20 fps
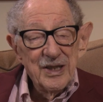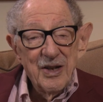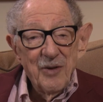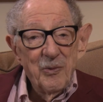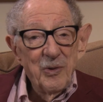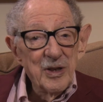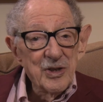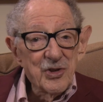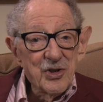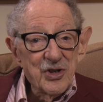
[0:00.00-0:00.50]

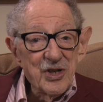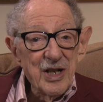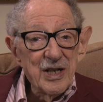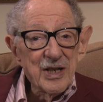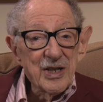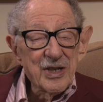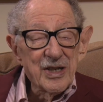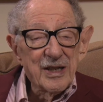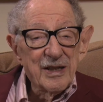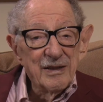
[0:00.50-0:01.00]
was
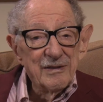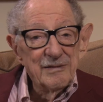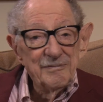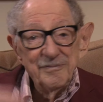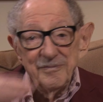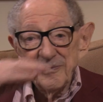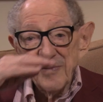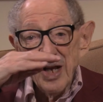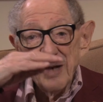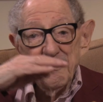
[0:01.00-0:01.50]
just
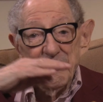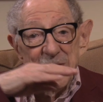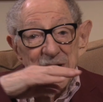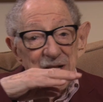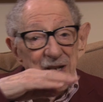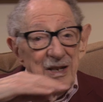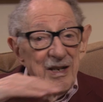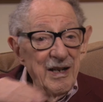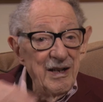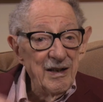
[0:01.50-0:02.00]
up
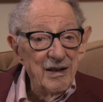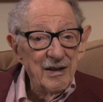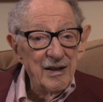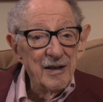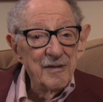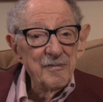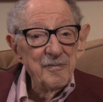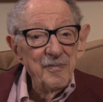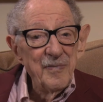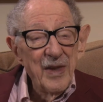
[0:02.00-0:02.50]
to
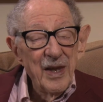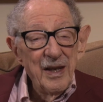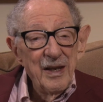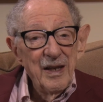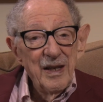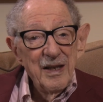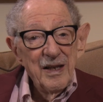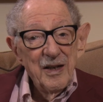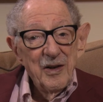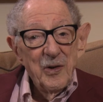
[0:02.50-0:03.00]
here
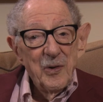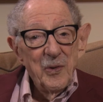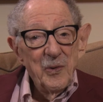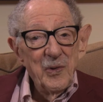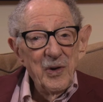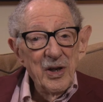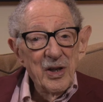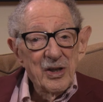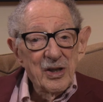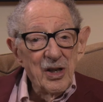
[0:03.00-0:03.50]

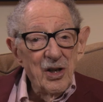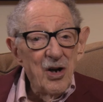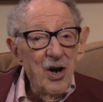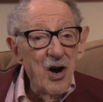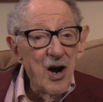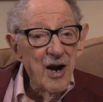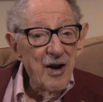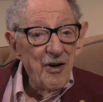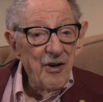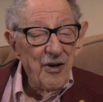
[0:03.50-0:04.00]
with the
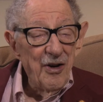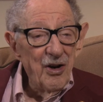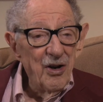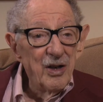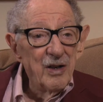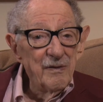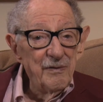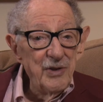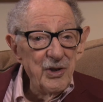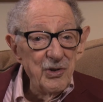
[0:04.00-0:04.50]
horror
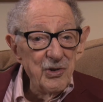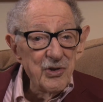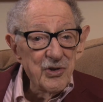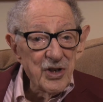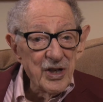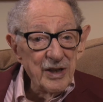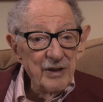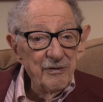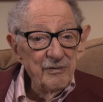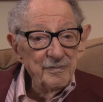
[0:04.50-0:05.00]
of
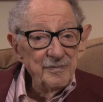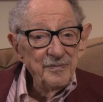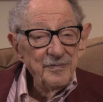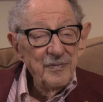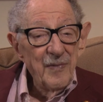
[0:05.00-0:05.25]
using